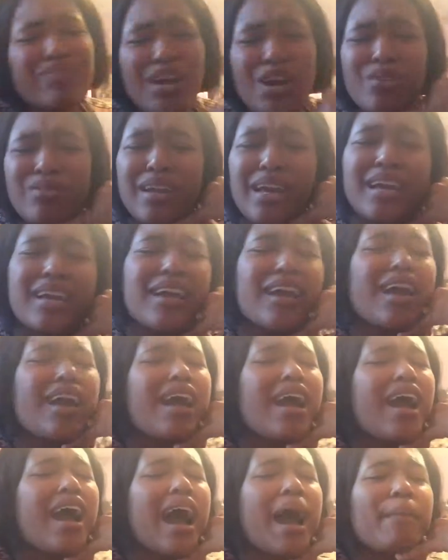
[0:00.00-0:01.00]
bro, like
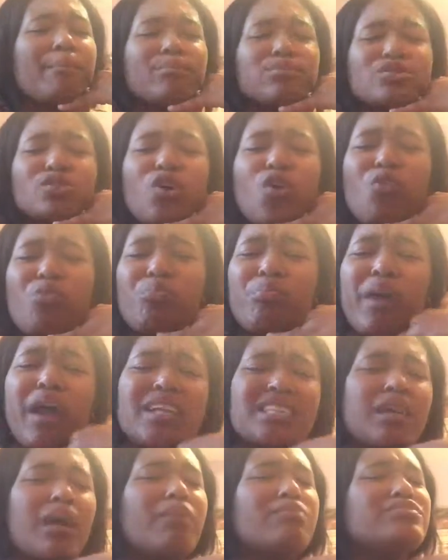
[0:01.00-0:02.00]
I'm so
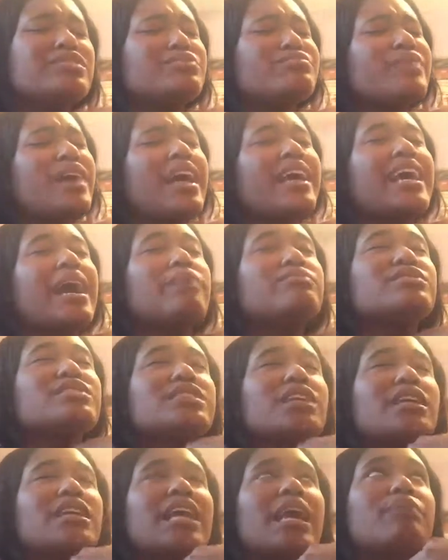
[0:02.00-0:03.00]
pissed. I'm like I'm
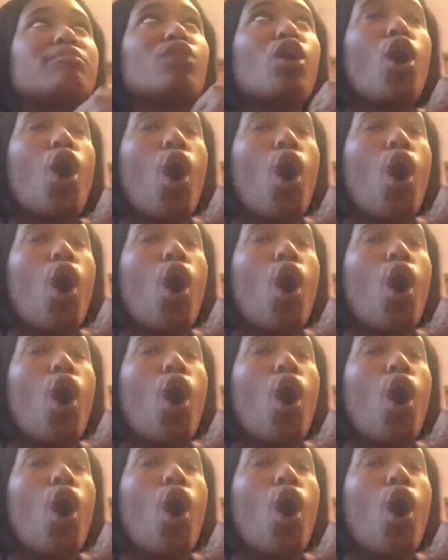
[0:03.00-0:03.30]
telling him the